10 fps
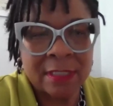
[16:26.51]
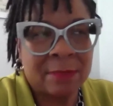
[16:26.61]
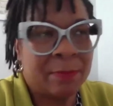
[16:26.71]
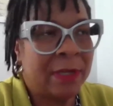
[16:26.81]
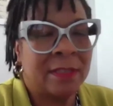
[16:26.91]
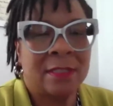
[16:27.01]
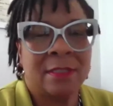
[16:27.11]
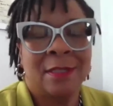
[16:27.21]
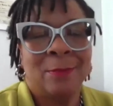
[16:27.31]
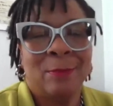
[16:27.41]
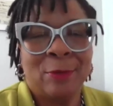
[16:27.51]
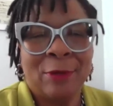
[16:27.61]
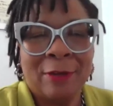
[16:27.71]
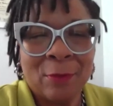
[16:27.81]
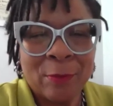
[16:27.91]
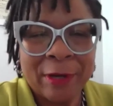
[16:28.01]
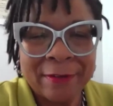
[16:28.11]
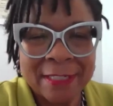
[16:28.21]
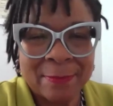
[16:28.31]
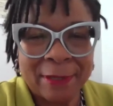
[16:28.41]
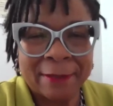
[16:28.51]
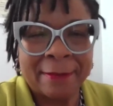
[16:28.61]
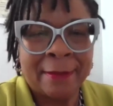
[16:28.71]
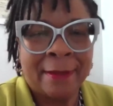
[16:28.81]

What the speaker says: This month is Mental Health Awareness Month,